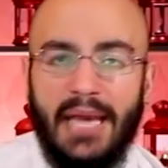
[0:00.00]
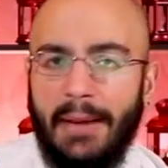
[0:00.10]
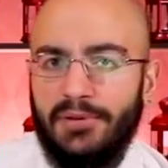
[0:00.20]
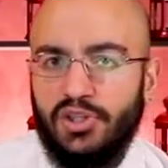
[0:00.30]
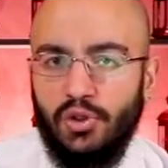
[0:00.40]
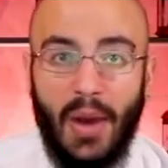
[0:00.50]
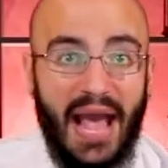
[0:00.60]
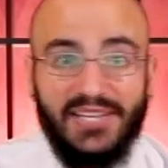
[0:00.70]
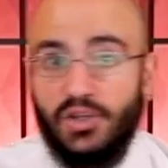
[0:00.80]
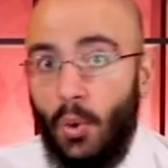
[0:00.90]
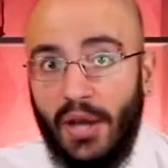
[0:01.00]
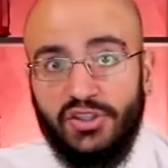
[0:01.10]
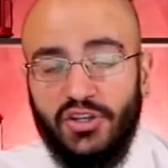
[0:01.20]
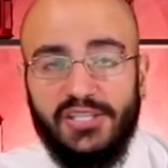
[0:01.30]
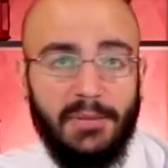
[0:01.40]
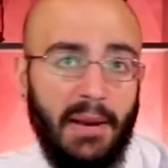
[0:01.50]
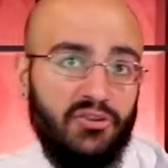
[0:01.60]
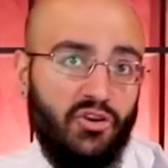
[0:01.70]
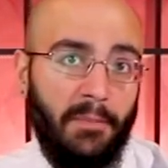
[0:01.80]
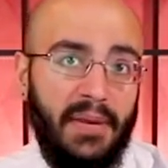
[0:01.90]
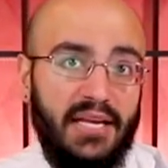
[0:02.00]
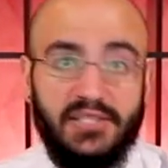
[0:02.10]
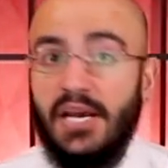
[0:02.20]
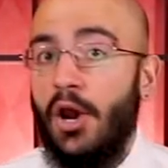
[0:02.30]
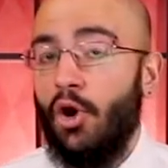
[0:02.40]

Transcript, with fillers: be able to ask questions about your piece